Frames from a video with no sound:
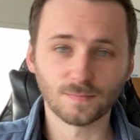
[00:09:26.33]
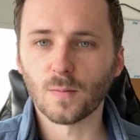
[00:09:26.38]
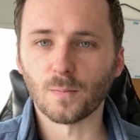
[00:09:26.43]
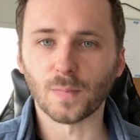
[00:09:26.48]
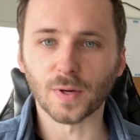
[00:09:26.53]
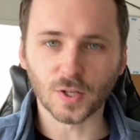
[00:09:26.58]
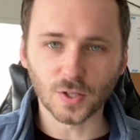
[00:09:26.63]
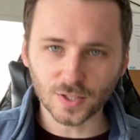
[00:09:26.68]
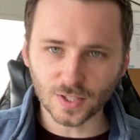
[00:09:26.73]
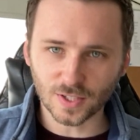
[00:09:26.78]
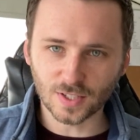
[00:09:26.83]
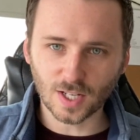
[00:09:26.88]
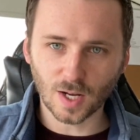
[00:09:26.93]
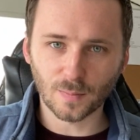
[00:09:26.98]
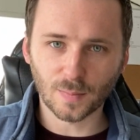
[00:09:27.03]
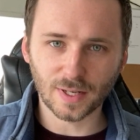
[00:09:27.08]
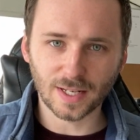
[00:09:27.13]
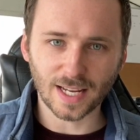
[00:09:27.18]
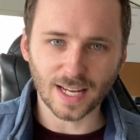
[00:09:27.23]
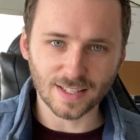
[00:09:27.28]
Because this
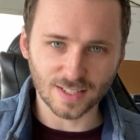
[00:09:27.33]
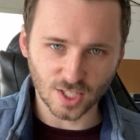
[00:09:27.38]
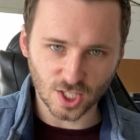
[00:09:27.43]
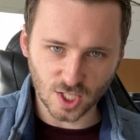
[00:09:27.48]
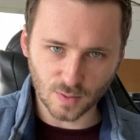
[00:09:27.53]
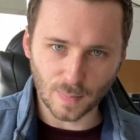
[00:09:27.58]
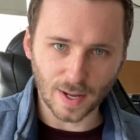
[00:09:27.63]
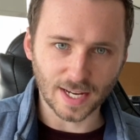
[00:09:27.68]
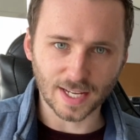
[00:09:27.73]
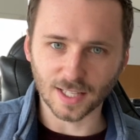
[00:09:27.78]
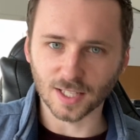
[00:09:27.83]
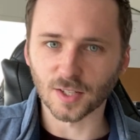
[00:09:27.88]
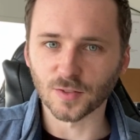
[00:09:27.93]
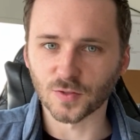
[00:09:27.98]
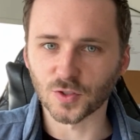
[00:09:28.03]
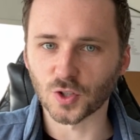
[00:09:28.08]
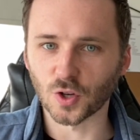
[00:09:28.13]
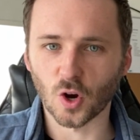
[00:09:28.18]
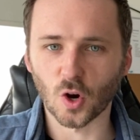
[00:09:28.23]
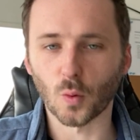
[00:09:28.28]
company is a speculative
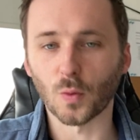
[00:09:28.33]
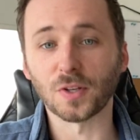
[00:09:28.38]
stock,